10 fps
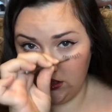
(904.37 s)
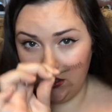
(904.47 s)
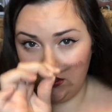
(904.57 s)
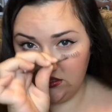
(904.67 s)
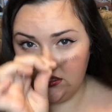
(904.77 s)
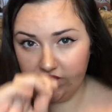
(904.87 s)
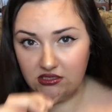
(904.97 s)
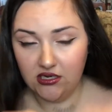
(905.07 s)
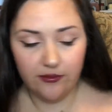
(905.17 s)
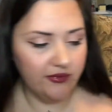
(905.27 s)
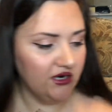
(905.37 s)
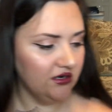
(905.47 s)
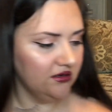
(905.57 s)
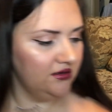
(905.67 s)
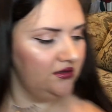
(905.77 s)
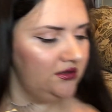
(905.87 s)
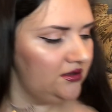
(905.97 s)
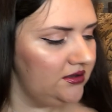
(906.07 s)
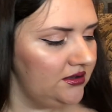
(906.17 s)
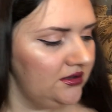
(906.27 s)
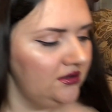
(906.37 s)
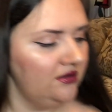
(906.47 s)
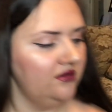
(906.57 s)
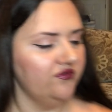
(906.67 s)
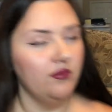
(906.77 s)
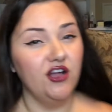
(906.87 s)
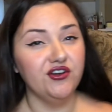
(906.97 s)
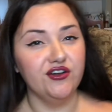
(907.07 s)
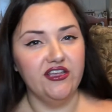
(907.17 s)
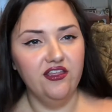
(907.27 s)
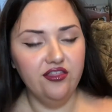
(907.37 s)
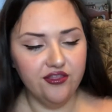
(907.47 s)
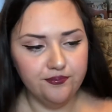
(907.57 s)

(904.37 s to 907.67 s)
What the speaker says: this number from underneath.